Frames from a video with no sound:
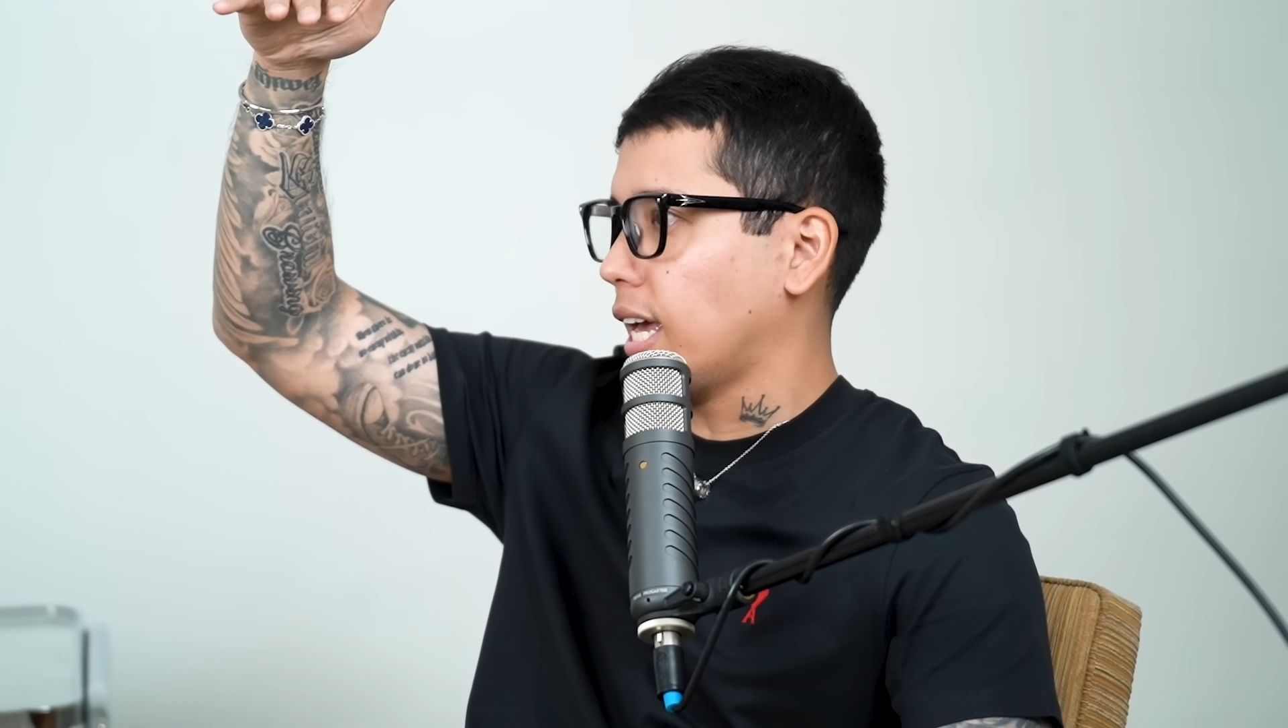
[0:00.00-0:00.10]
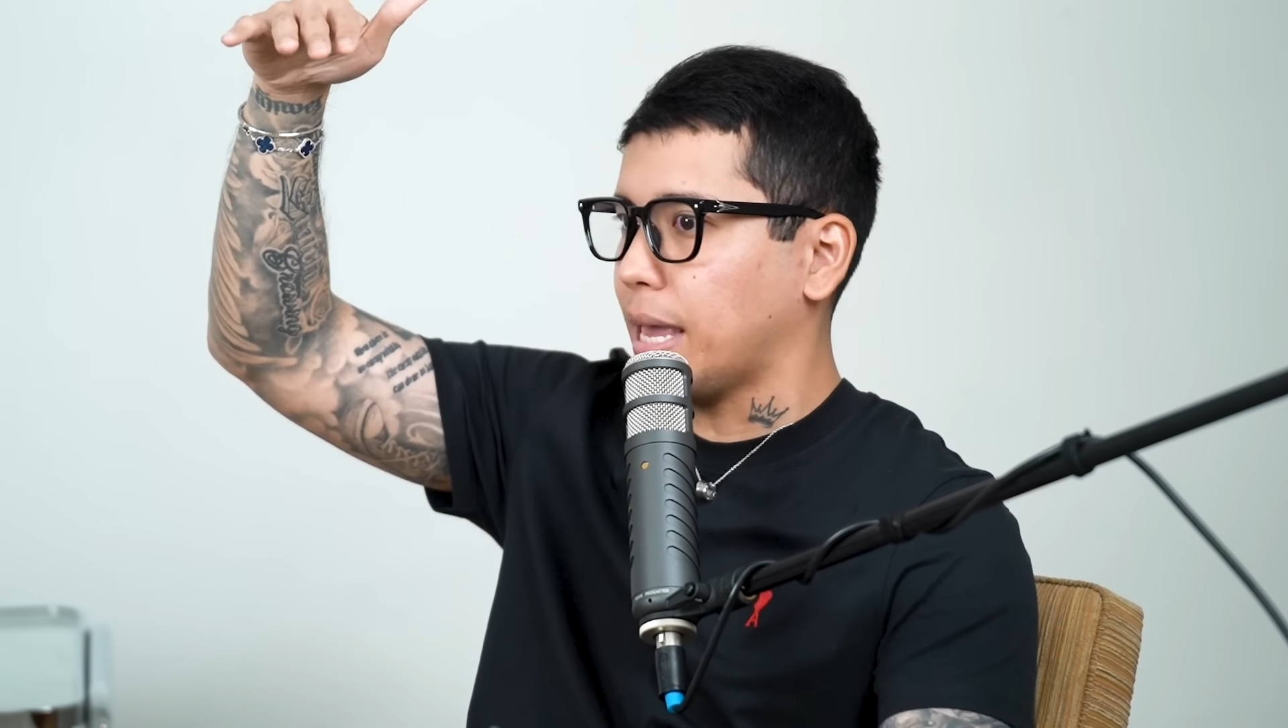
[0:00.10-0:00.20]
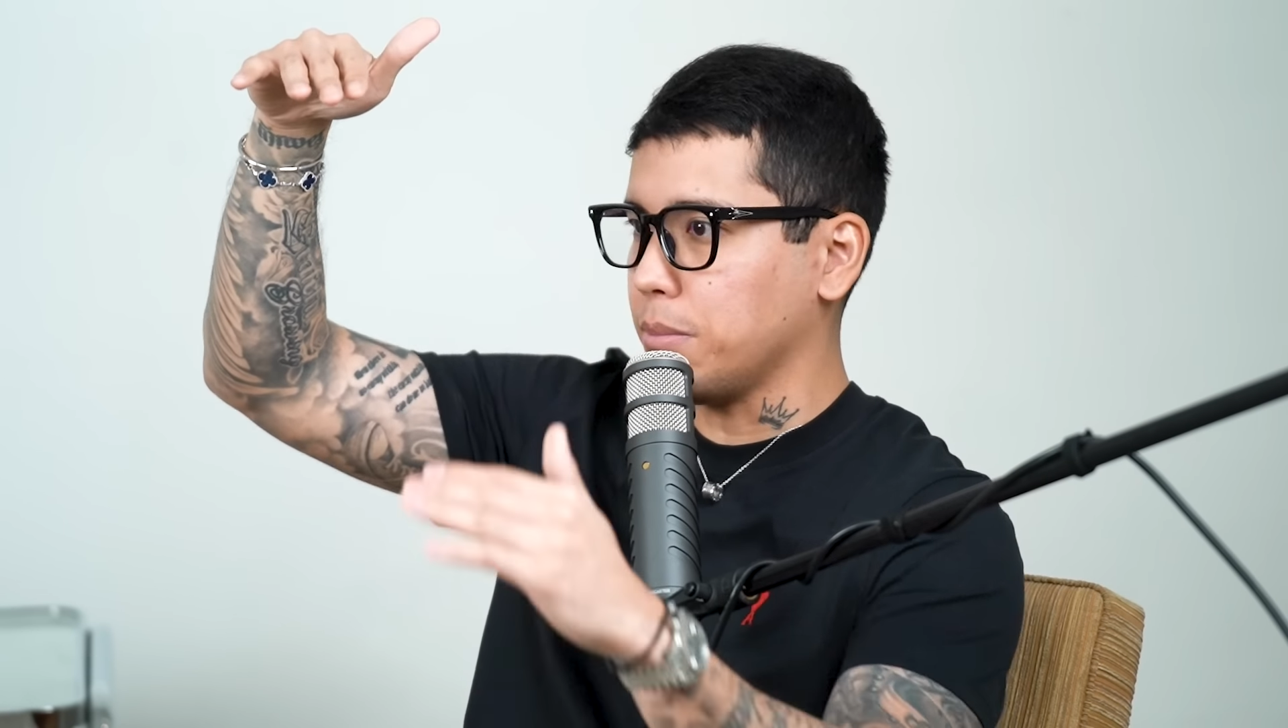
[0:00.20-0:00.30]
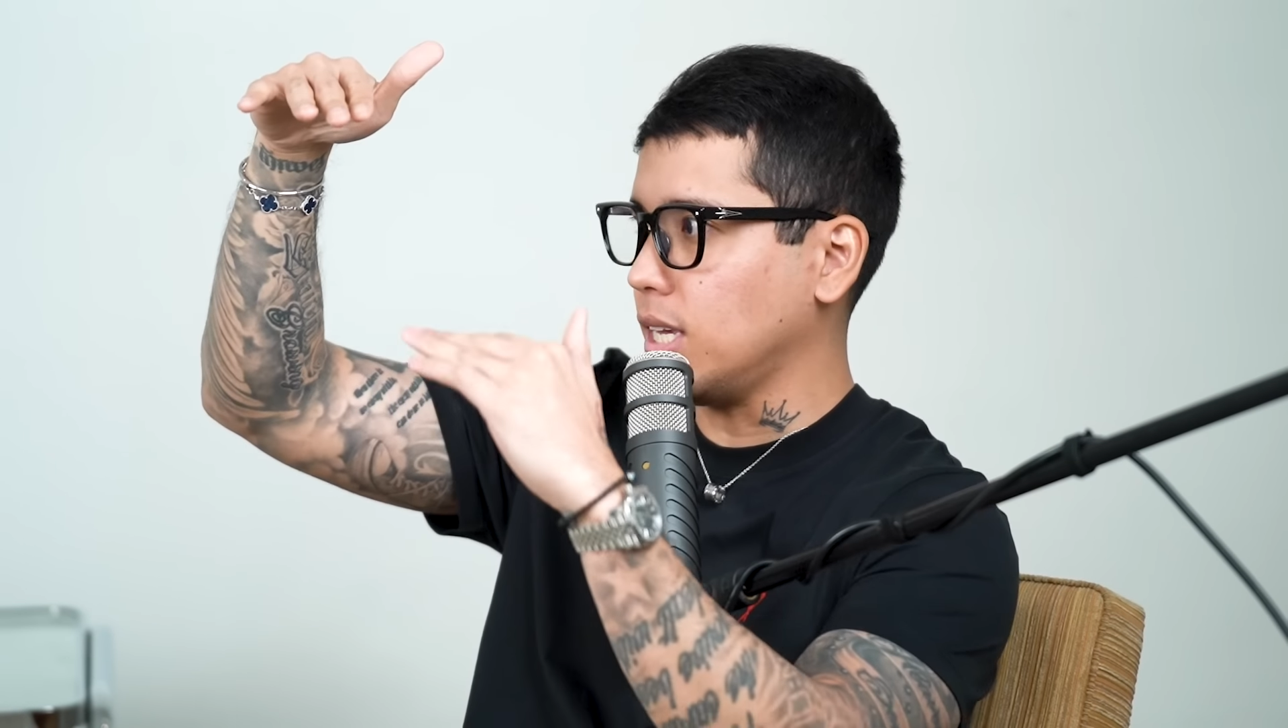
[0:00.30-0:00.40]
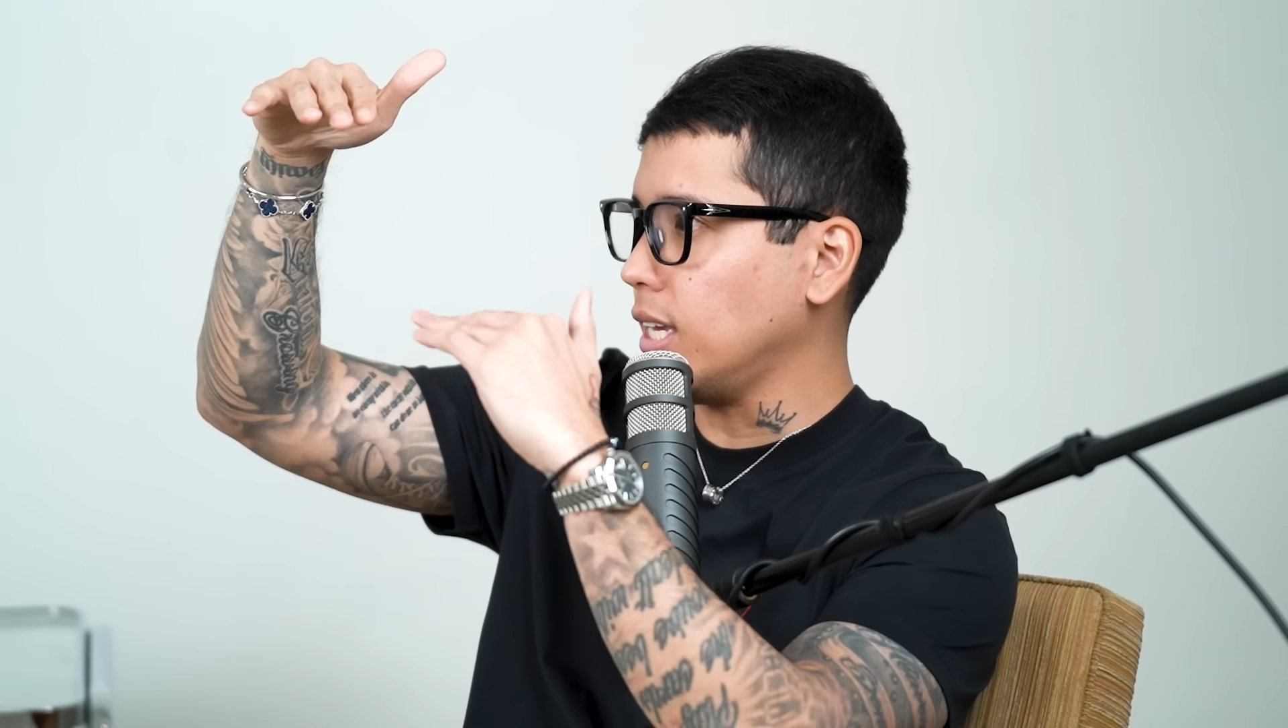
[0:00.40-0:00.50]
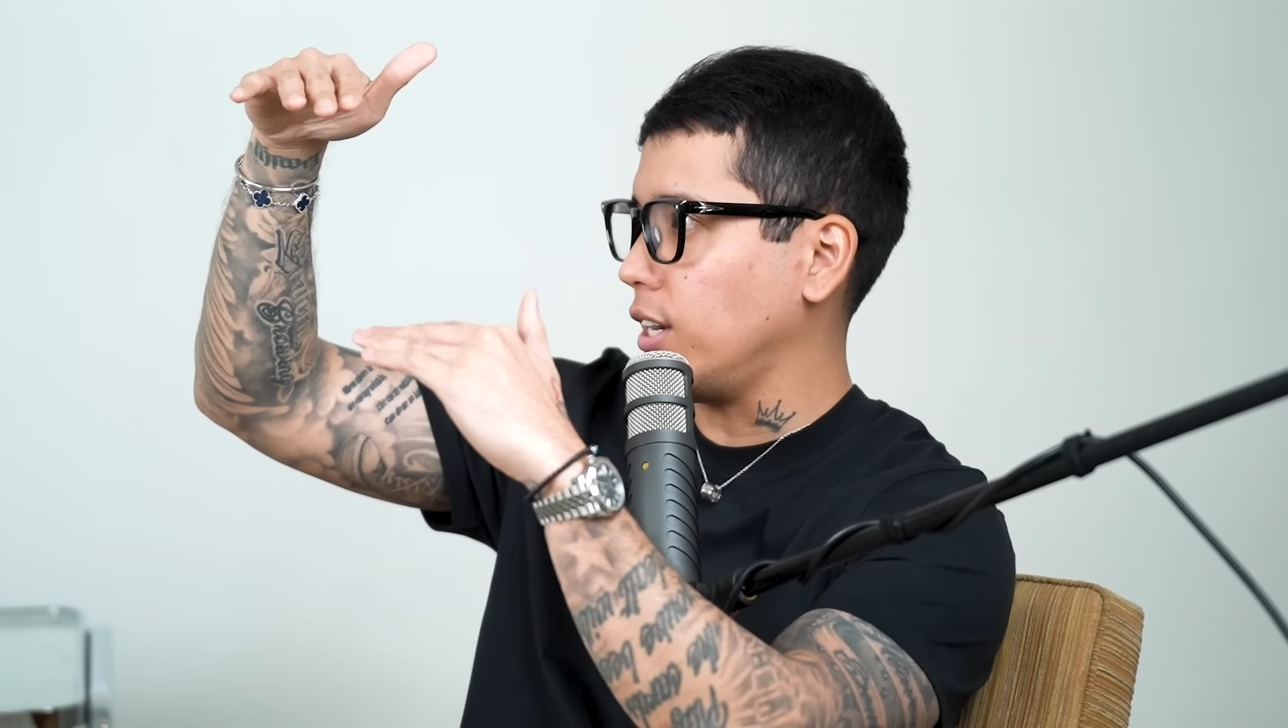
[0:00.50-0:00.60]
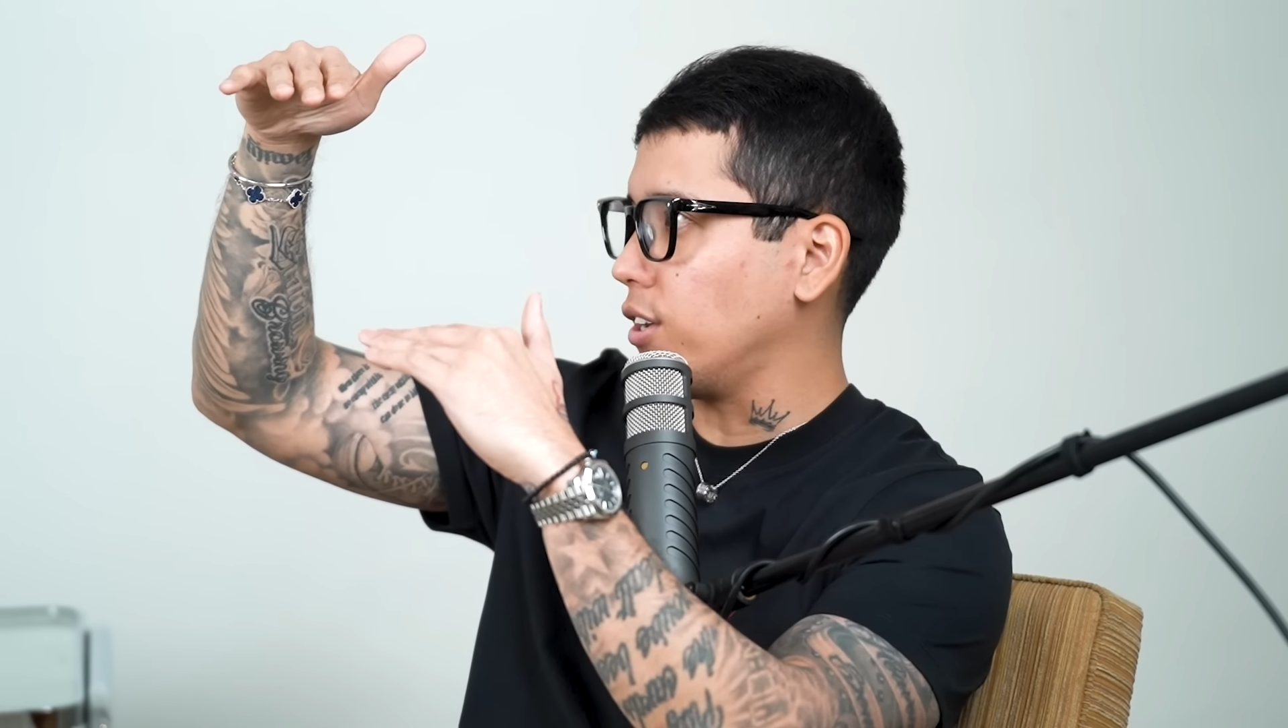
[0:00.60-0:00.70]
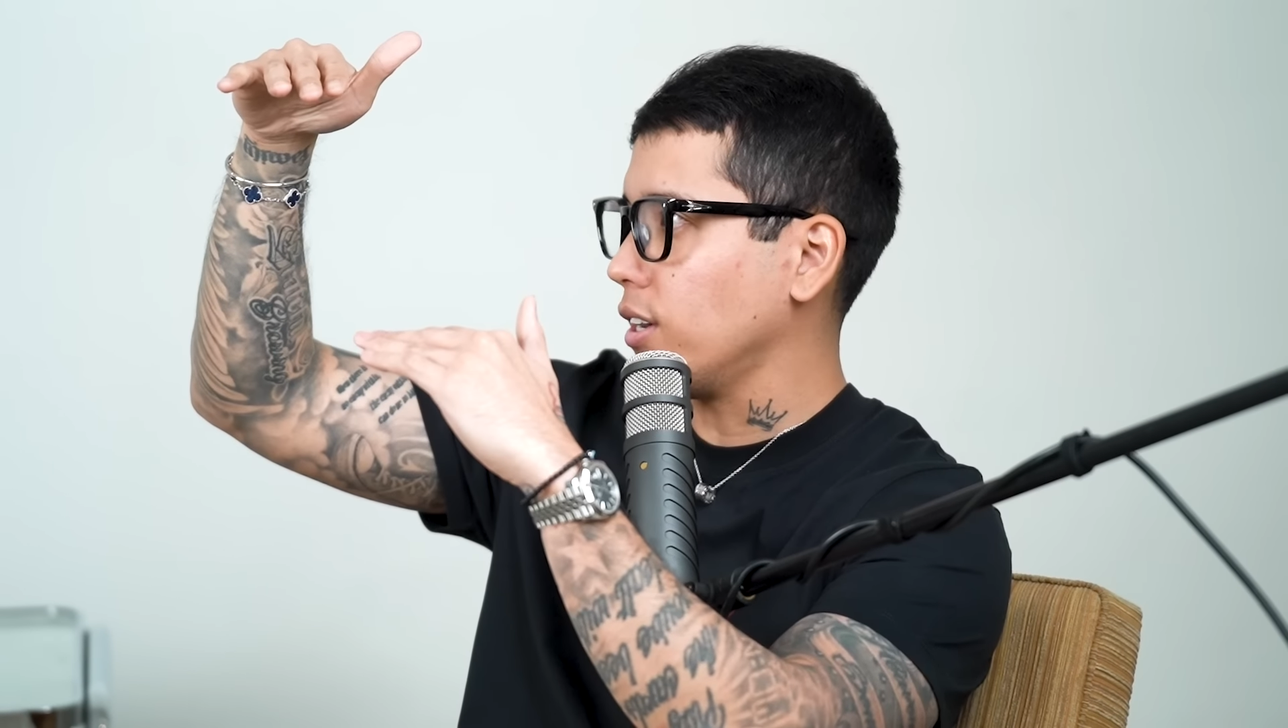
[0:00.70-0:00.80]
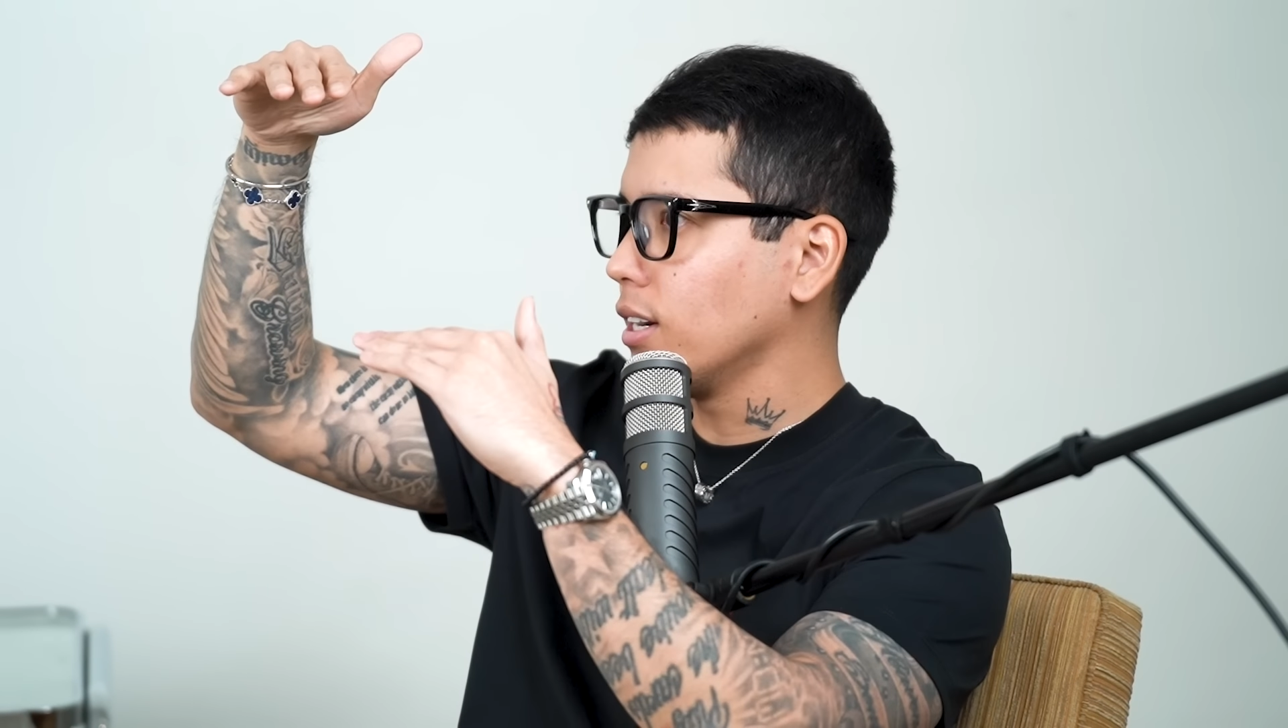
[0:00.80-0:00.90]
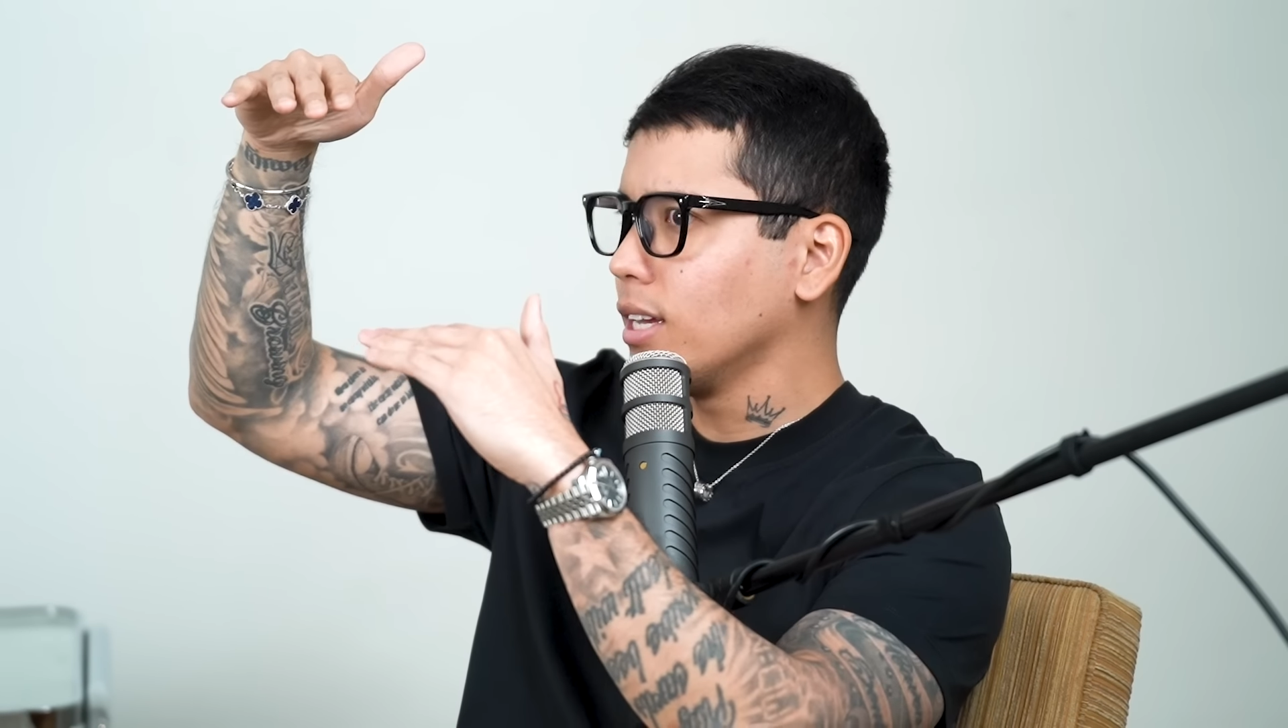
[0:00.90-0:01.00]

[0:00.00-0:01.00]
I'm here.